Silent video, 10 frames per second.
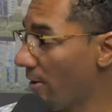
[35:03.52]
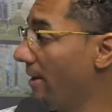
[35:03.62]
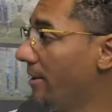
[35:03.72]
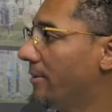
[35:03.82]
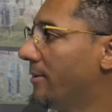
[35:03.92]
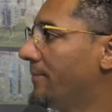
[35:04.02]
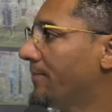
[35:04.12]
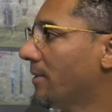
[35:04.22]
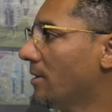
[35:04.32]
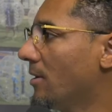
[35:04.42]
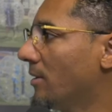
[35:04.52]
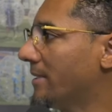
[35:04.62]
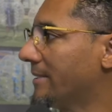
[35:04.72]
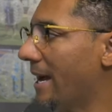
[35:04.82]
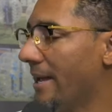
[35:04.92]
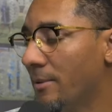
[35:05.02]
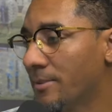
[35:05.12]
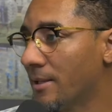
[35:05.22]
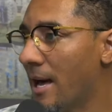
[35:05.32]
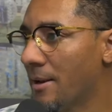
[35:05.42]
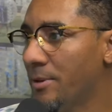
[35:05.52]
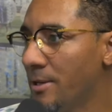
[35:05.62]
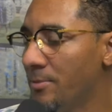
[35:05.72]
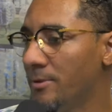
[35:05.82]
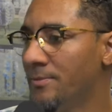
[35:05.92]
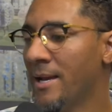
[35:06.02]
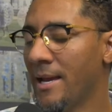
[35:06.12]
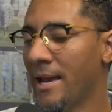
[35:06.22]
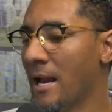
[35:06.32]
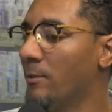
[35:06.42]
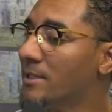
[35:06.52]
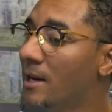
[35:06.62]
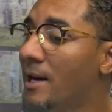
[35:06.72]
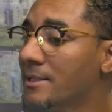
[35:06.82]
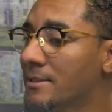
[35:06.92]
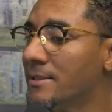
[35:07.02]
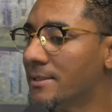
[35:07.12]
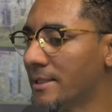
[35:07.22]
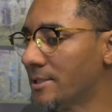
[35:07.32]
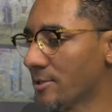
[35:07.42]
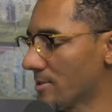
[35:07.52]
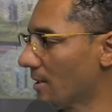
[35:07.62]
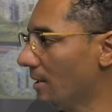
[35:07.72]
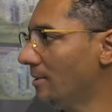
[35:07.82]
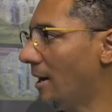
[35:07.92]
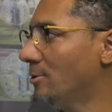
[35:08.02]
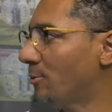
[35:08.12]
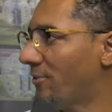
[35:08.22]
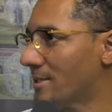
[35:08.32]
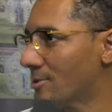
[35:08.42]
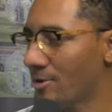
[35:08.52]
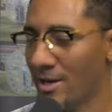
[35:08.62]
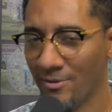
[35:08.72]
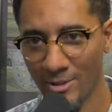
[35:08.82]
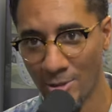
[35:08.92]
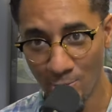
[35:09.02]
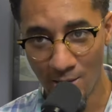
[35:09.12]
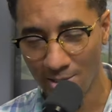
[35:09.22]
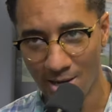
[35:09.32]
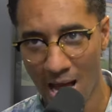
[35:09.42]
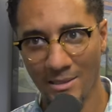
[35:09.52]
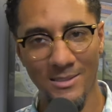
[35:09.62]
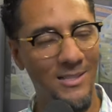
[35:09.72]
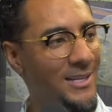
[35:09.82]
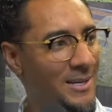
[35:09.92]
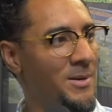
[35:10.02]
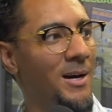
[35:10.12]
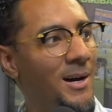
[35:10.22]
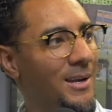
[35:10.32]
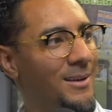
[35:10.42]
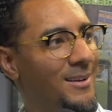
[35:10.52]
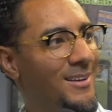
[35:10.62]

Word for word: credit you know, because I helped a lot of people, and I was hustling six years ago. I was fixing credit for two hundred dollars, like give me a hundred,